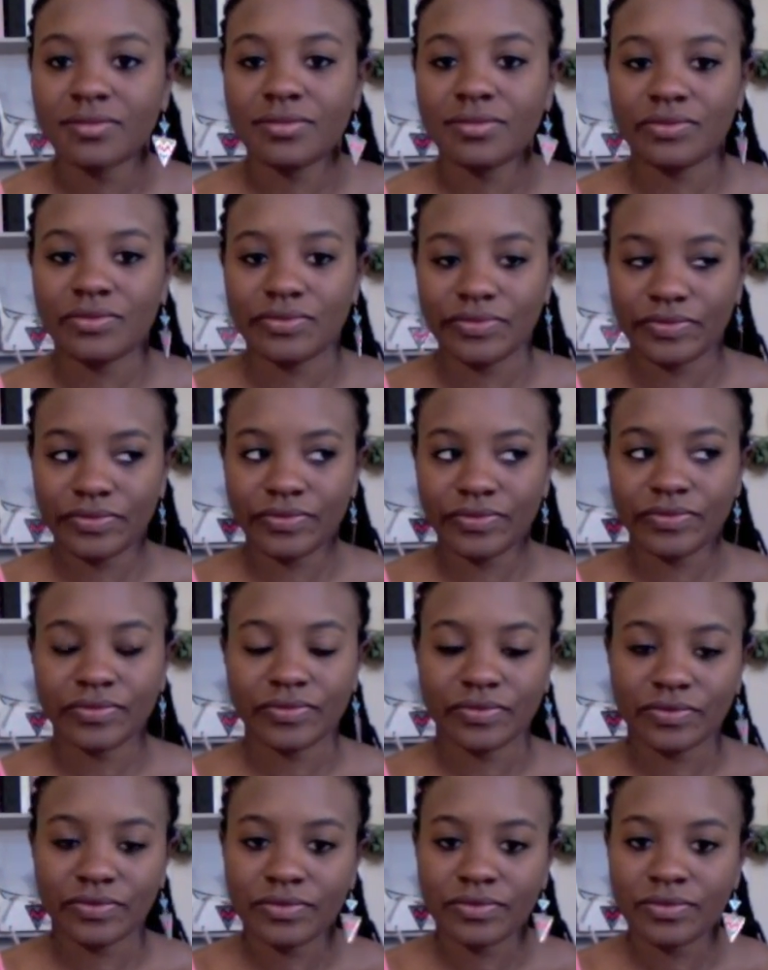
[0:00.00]

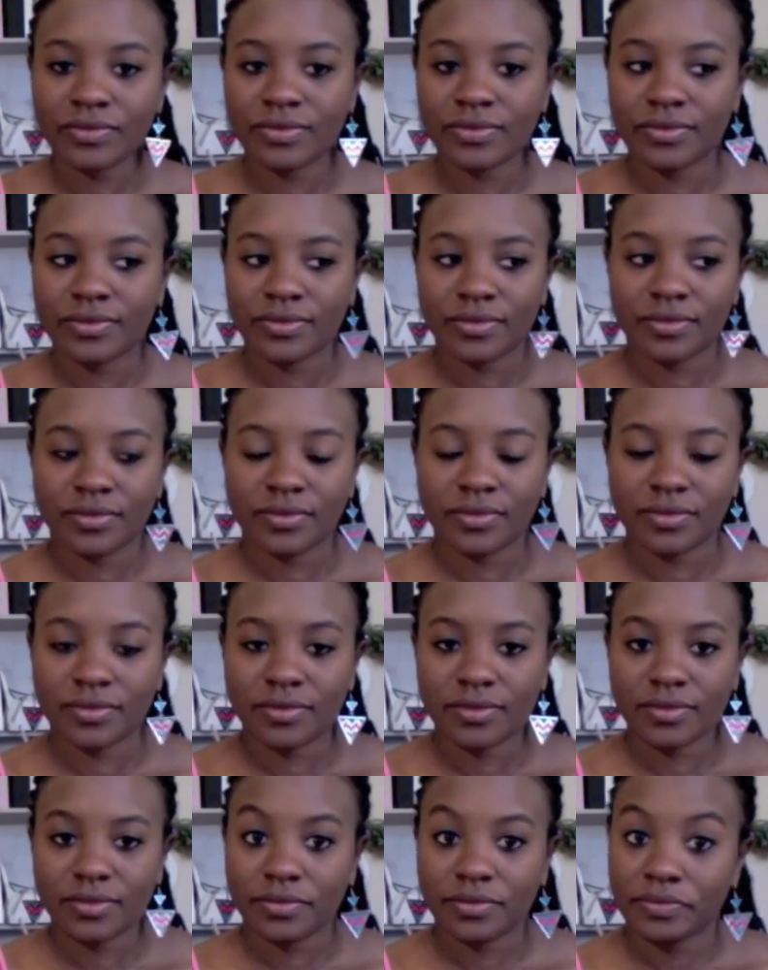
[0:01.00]

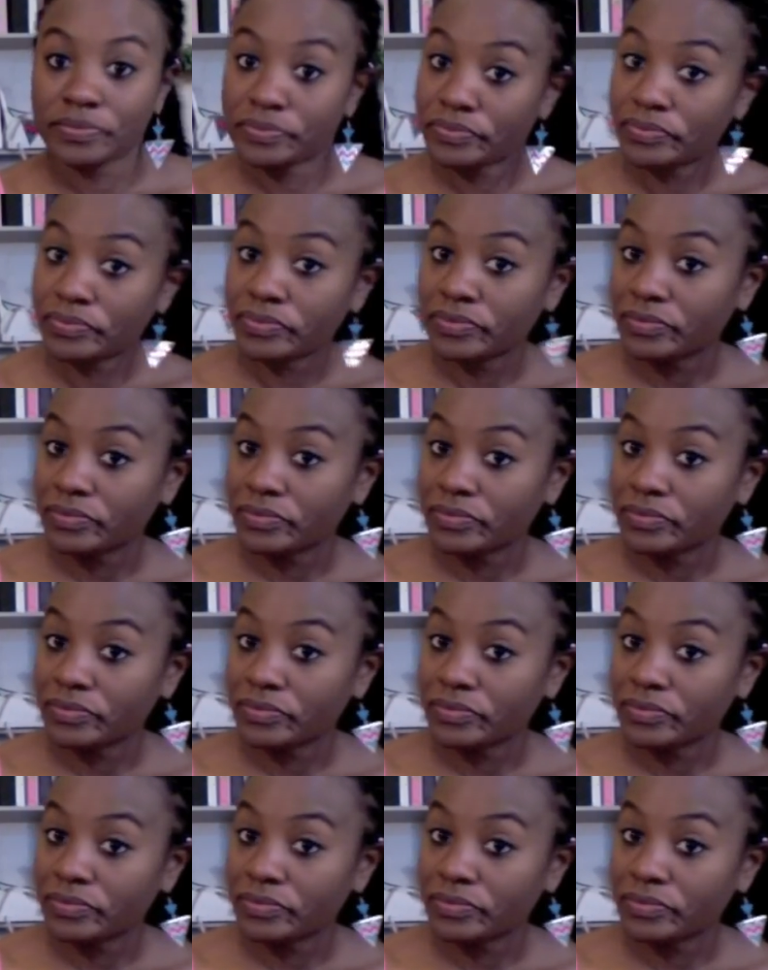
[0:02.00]
[no speech]